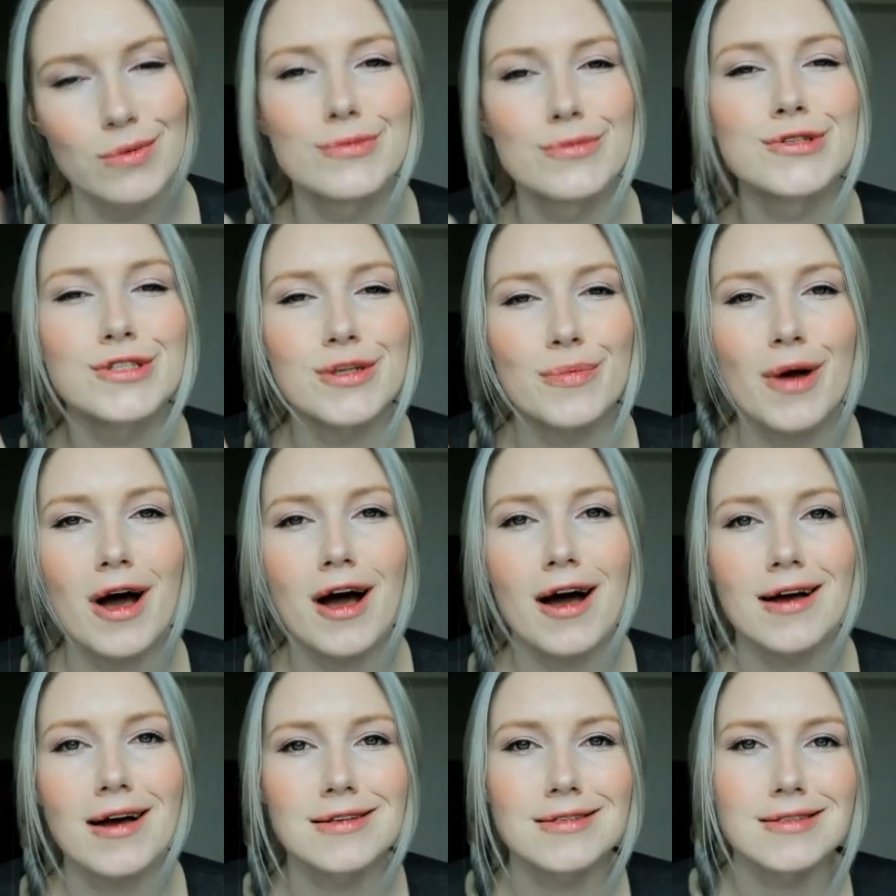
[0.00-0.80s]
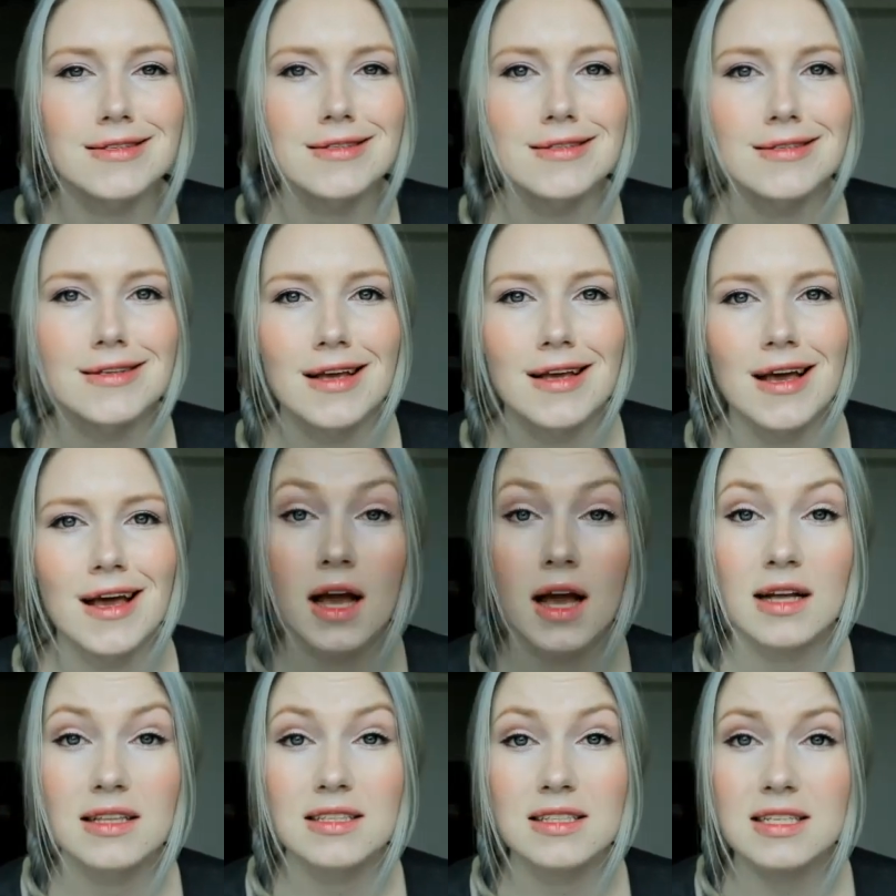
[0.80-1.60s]
what's up guys?
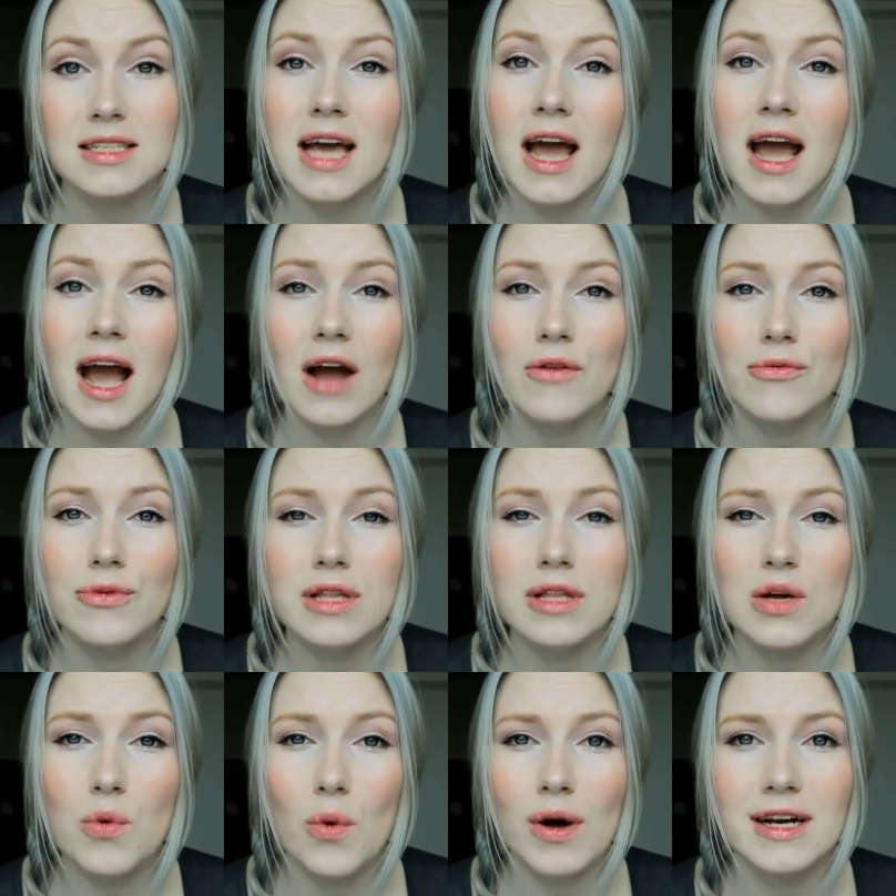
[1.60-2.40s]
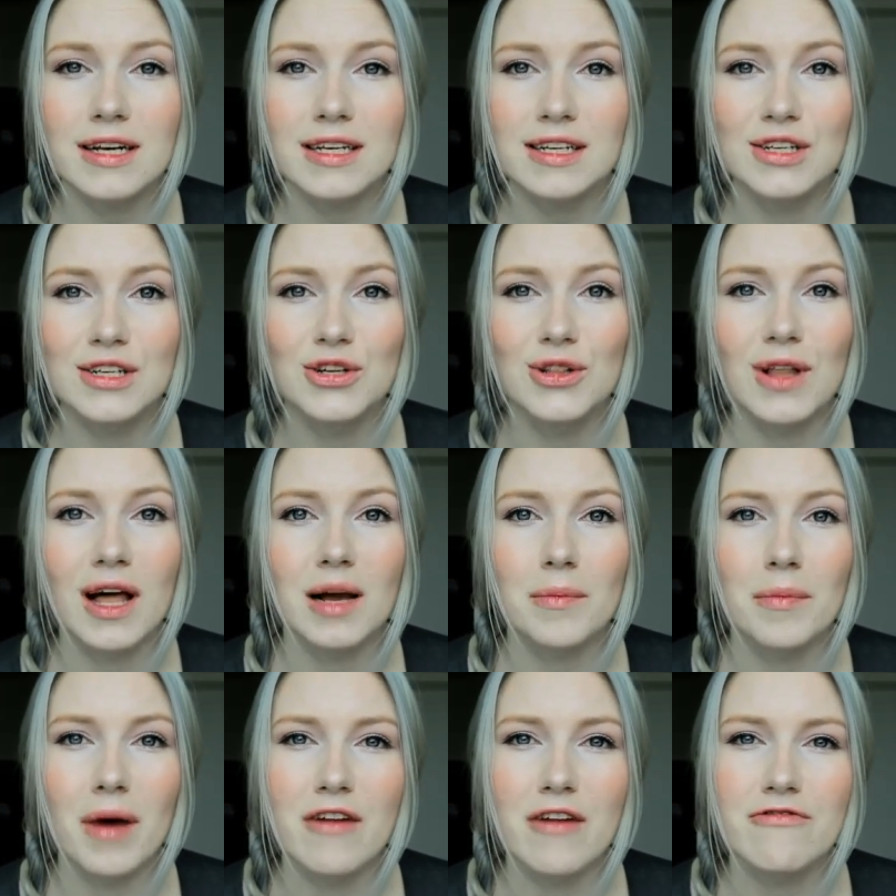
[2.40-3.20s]
Today I really wanted to do
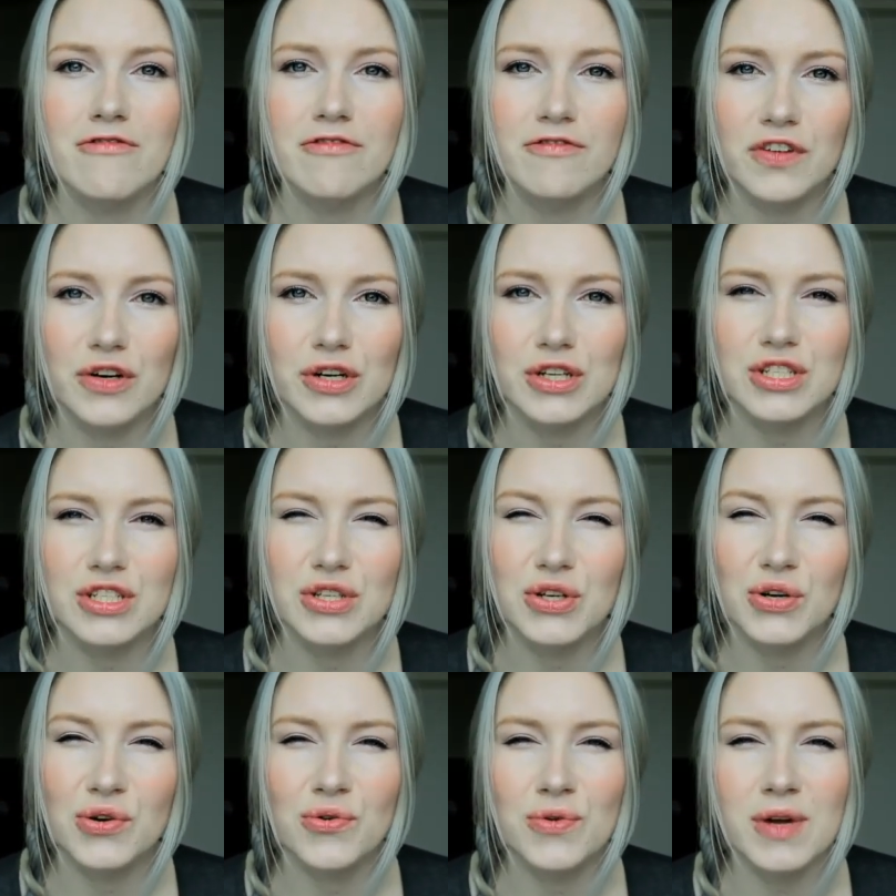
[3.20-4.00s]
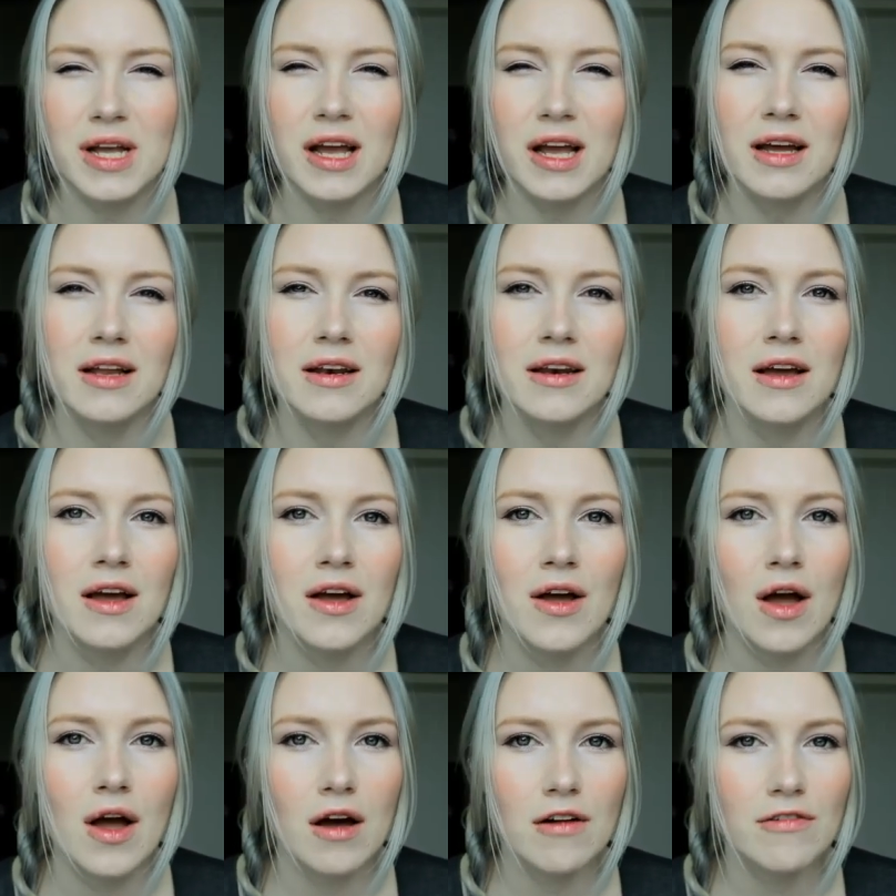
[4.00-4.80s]
like my first Korean
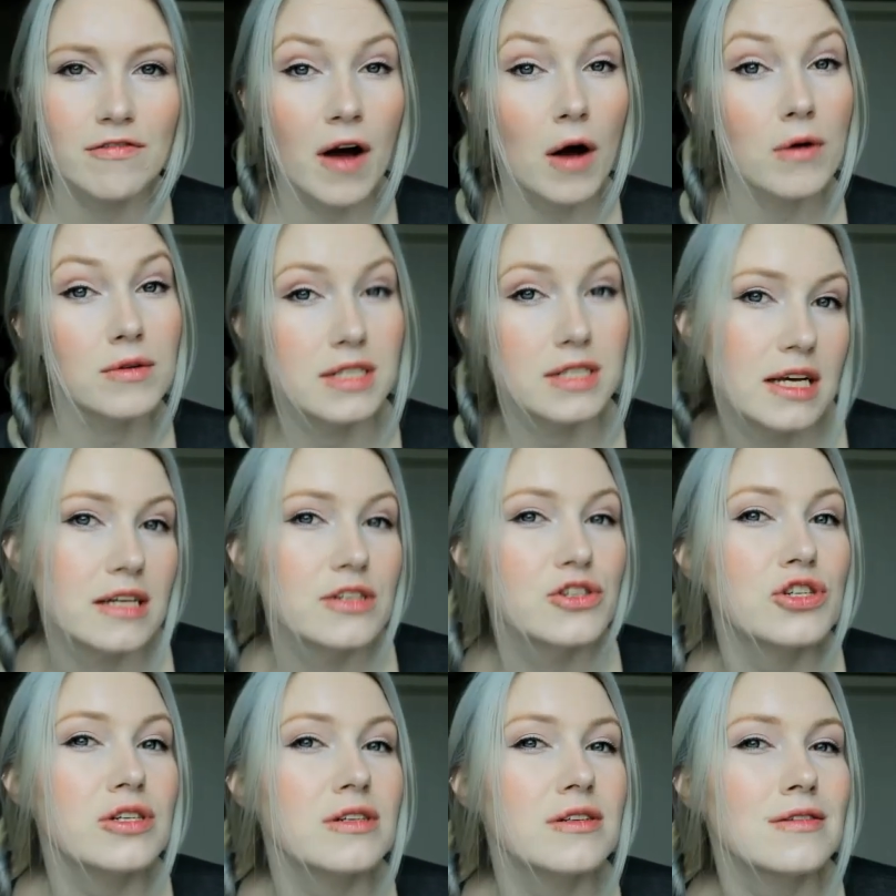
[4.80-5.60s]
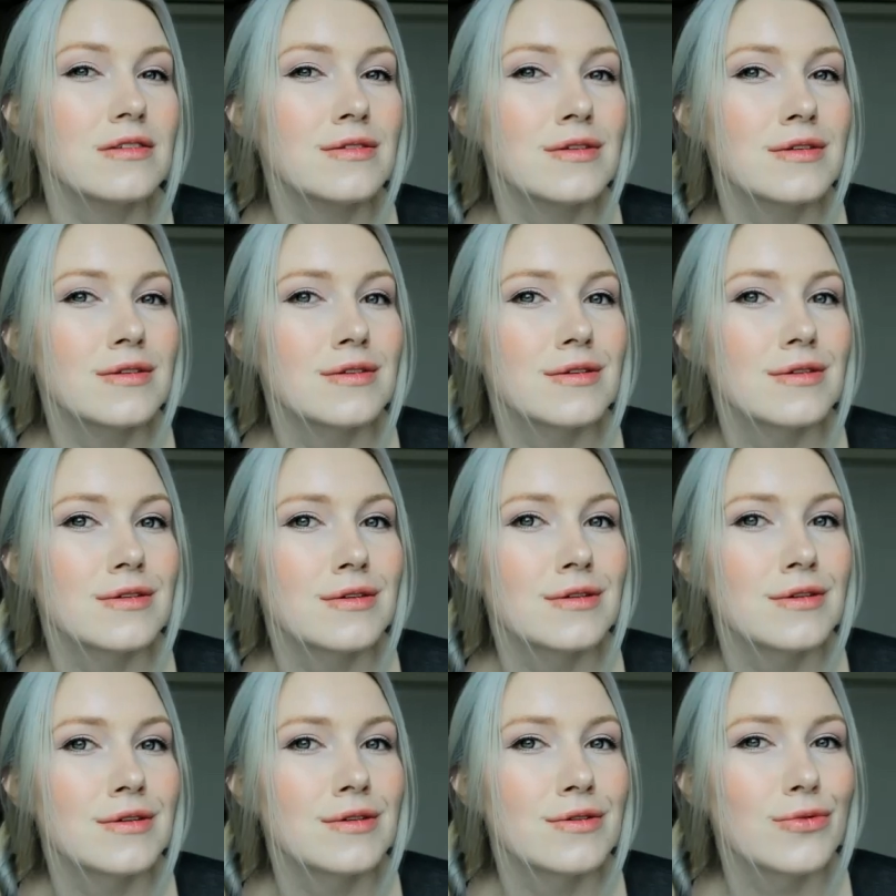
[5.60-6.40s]
foundation
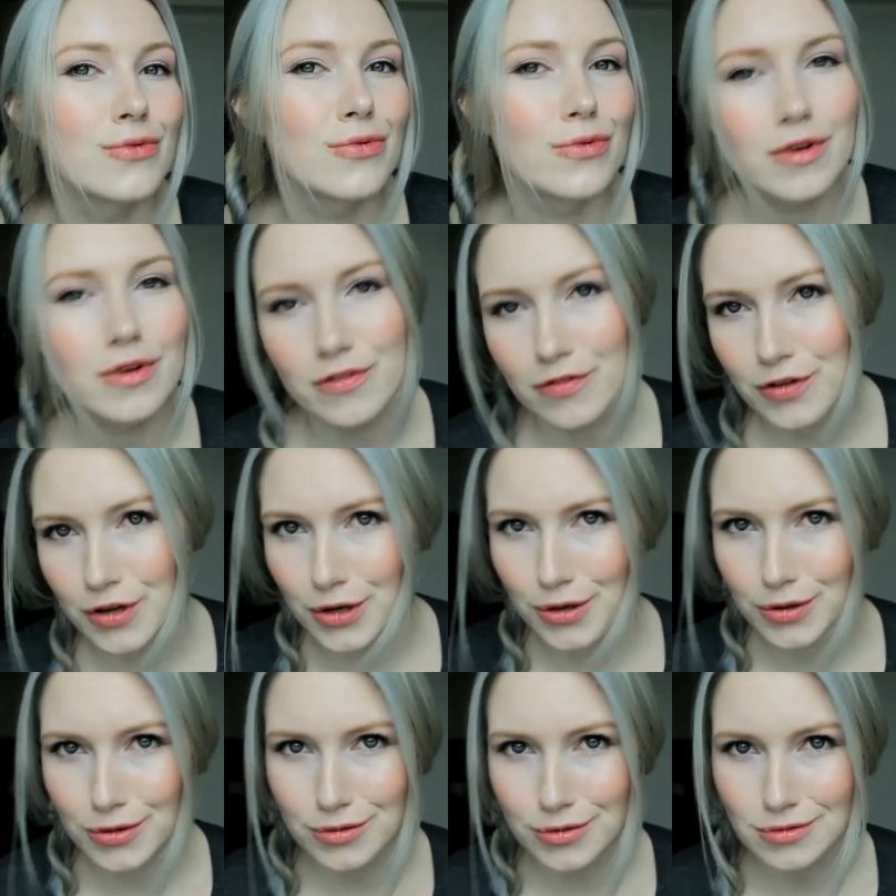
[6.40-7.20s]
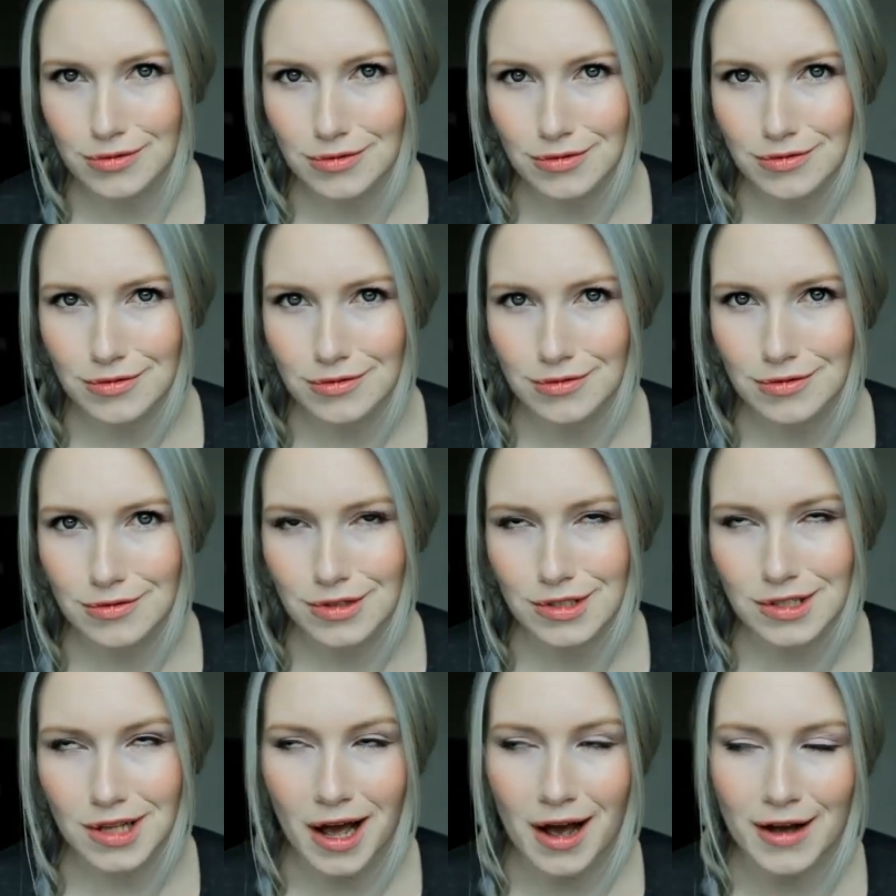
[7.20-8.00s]
review
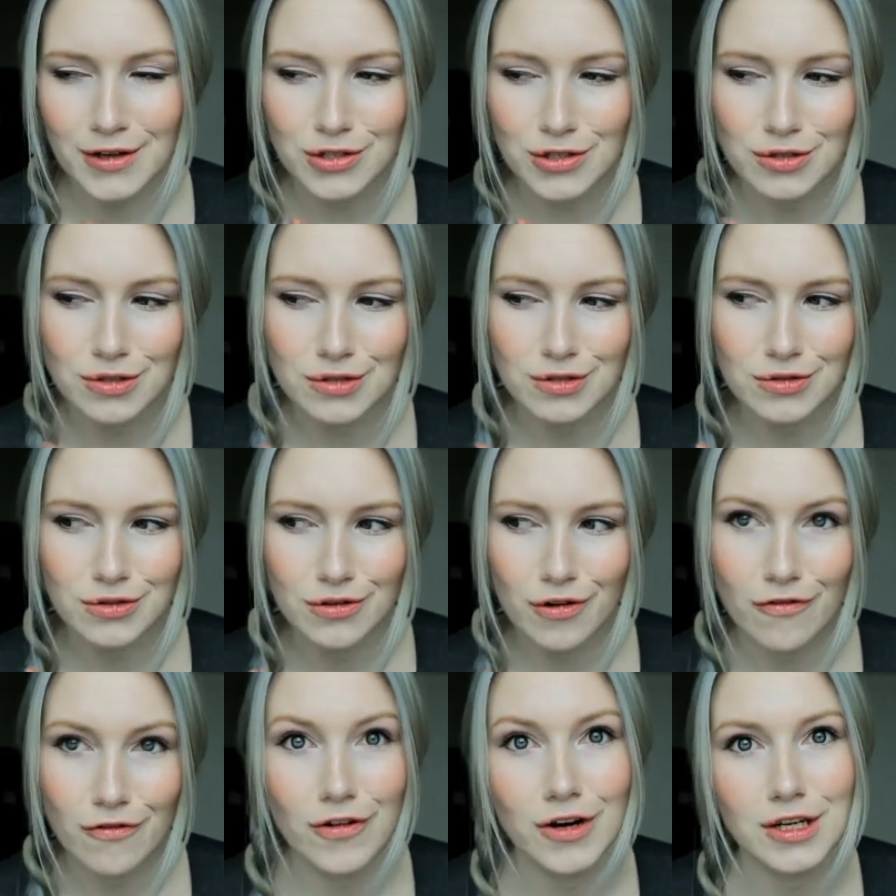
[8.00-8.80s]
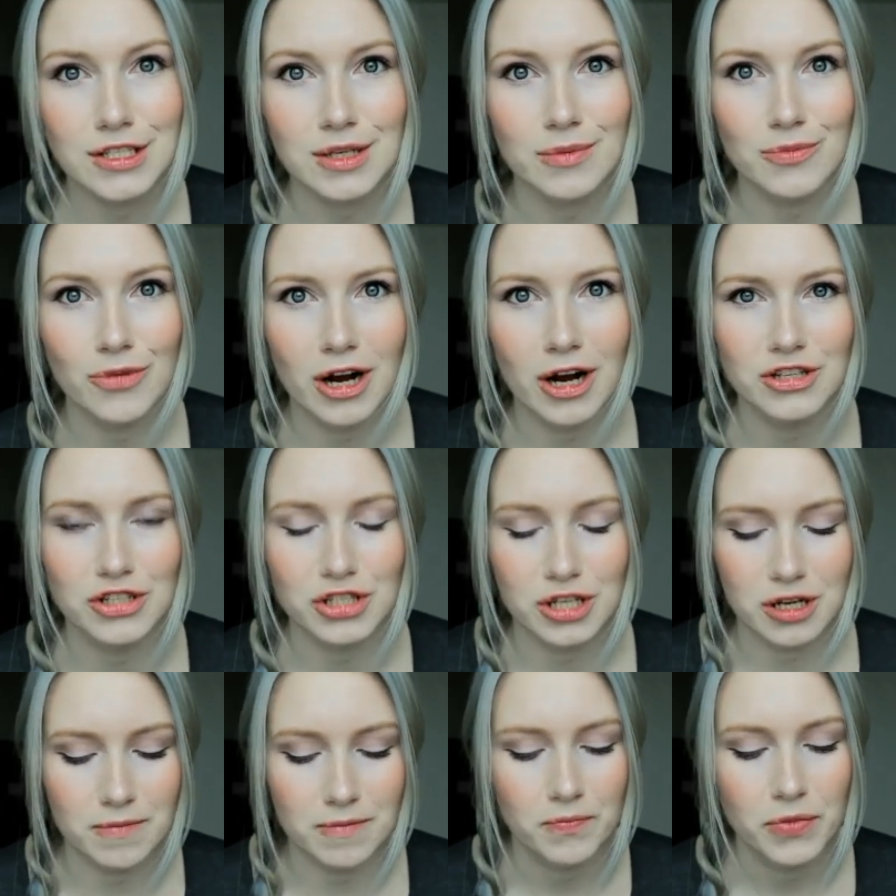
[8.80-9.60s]
slash first
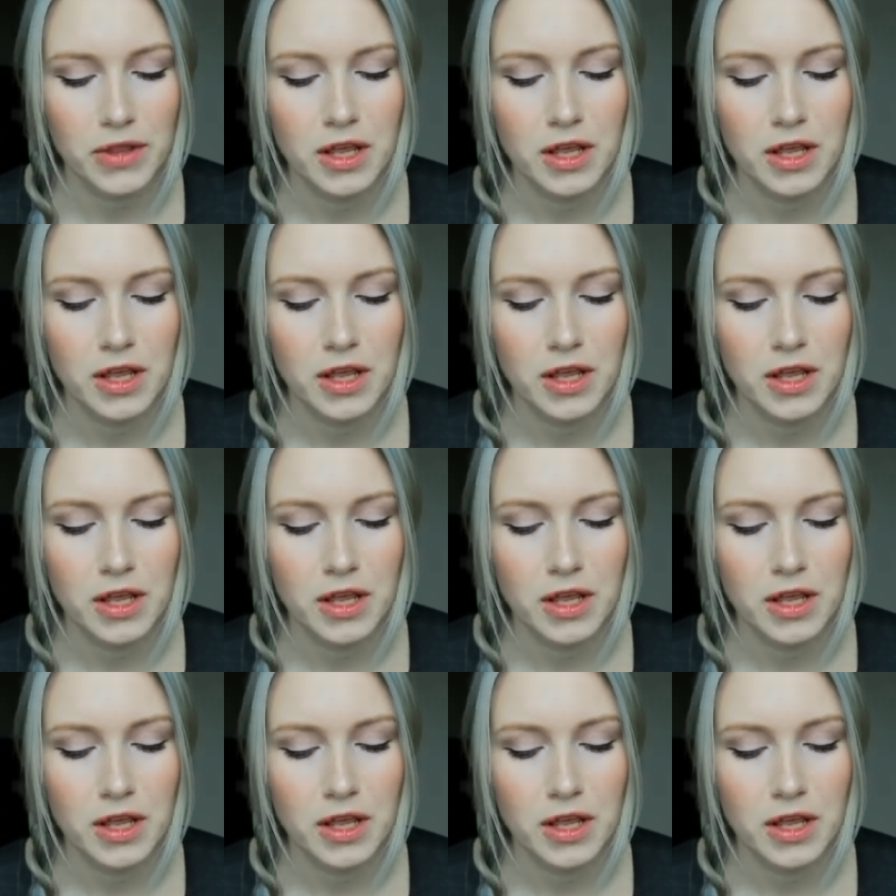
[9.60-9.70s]
impression.